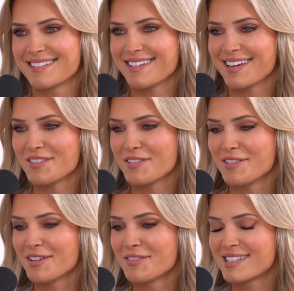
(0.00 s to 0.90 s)
Yeah,
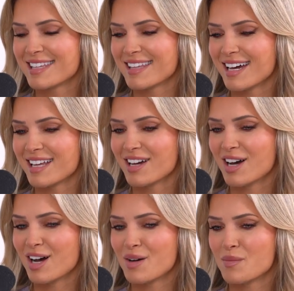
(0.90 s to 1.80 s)
we've seen that.
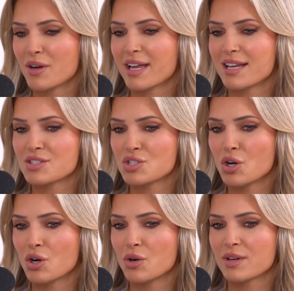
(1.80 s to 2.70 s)
Okay,
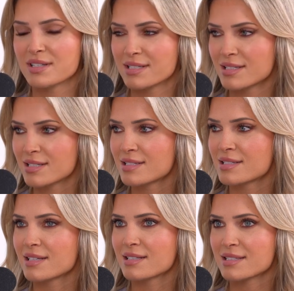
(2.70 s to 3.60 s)
so
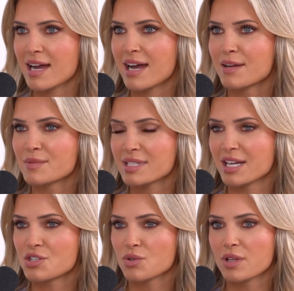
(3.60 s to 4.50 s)
consistency, time,
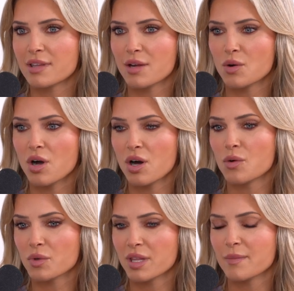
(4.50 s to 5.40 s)
schedule, that
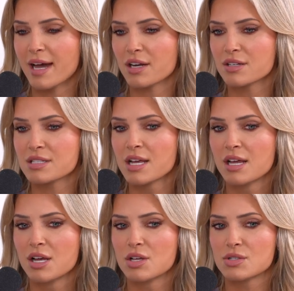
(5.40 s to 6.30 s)
all really matters.
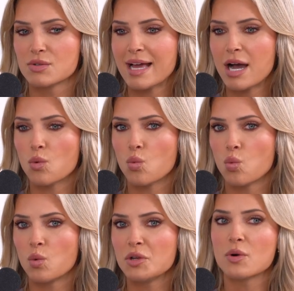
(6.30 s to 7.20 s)
So now
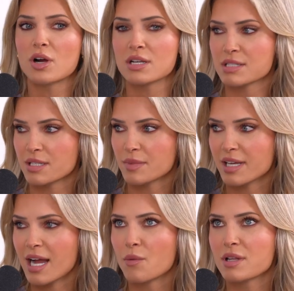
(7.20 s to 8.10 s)
when you are asleep,
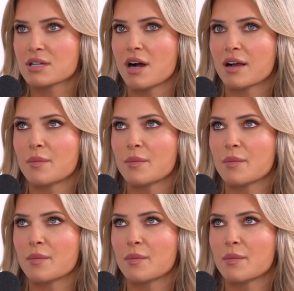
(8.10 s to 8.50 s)
like I want to talk